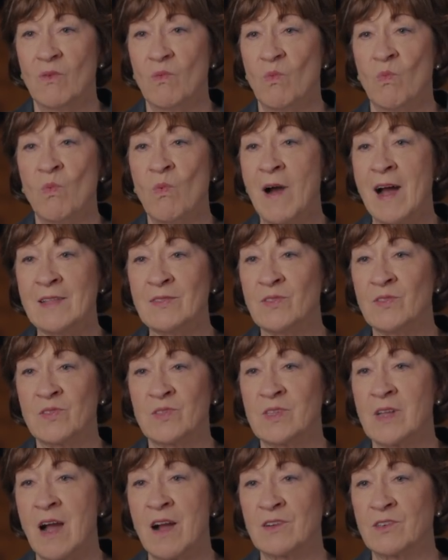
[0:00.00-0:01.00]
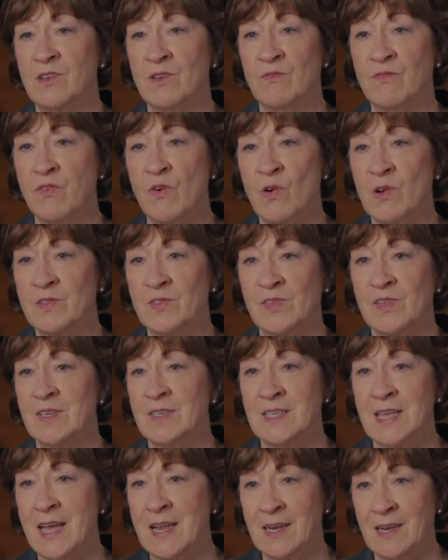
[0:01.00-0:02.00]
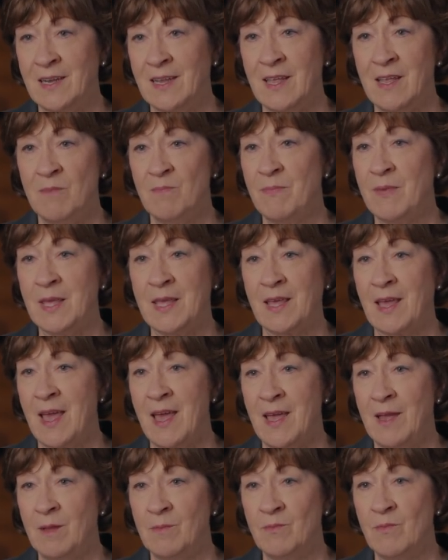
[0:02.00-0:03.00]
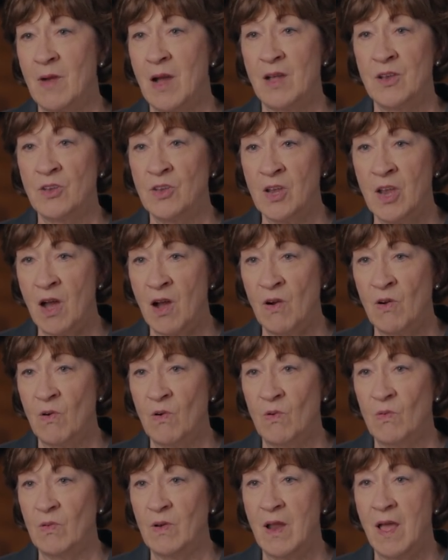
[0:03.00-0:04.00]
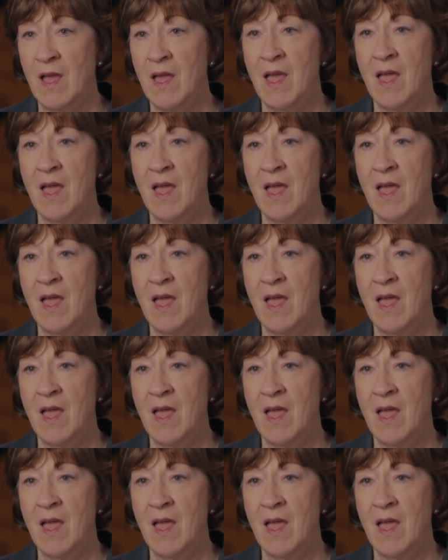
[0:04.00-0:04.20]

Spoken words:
once Dr. Ford's identity became known,